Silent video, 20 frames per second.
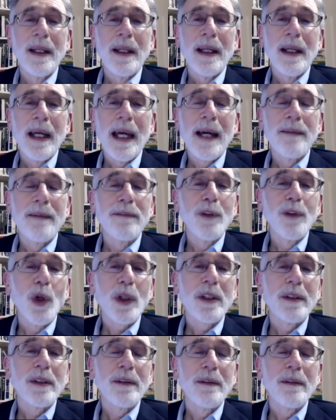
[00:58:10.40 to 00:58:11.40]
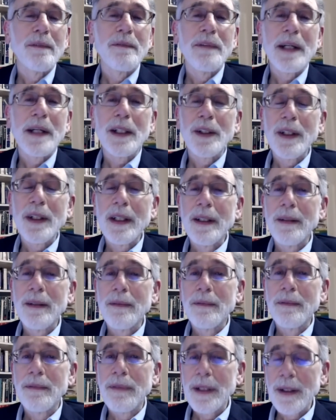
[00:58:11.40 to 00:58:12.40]
have looked very,
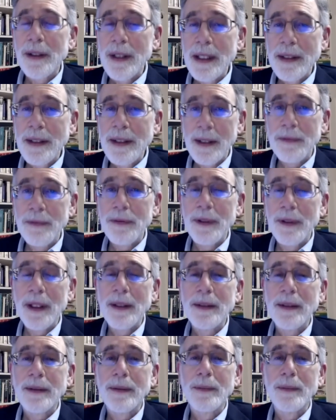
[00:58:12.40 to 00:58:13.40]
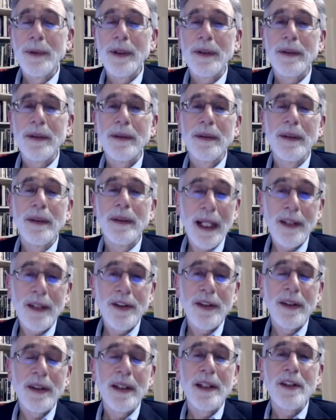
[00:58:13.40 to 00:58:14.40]
very different with
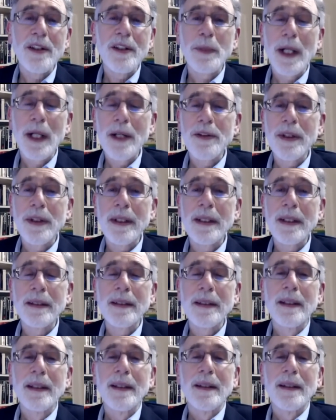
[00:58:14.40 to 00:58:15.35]
Nixon as president,